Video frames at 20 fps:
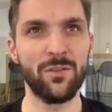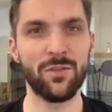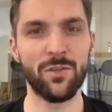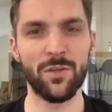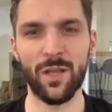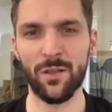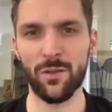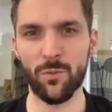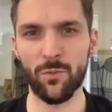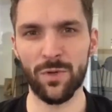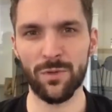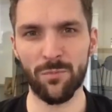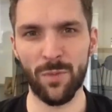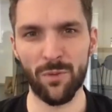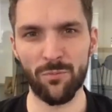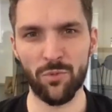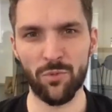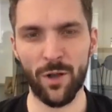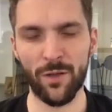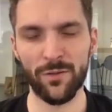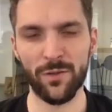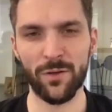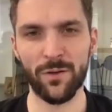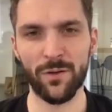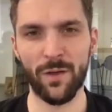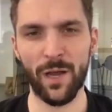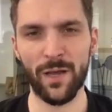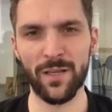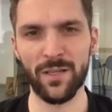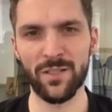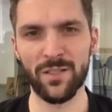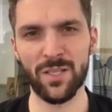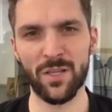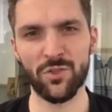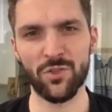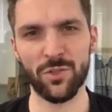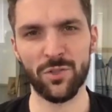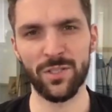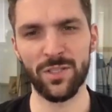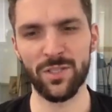together with my brother, I
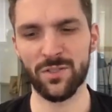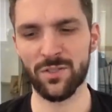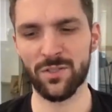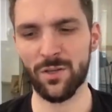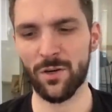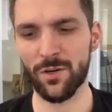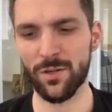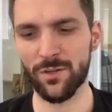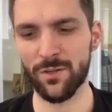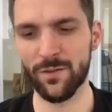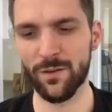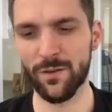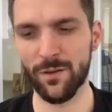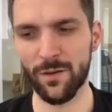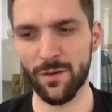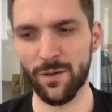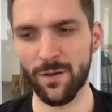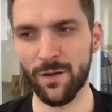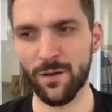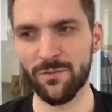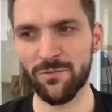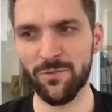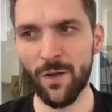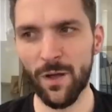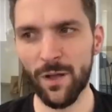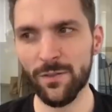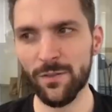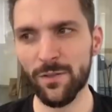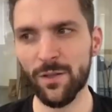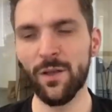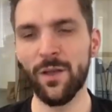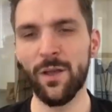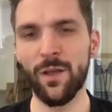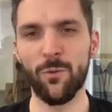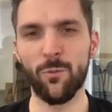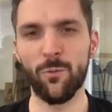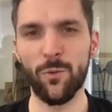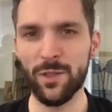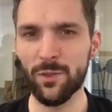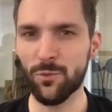essentially started a fund
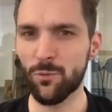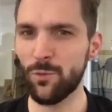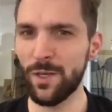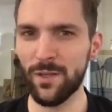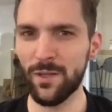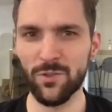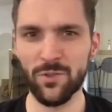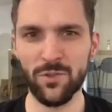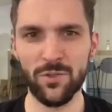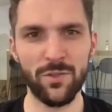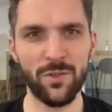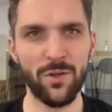with which,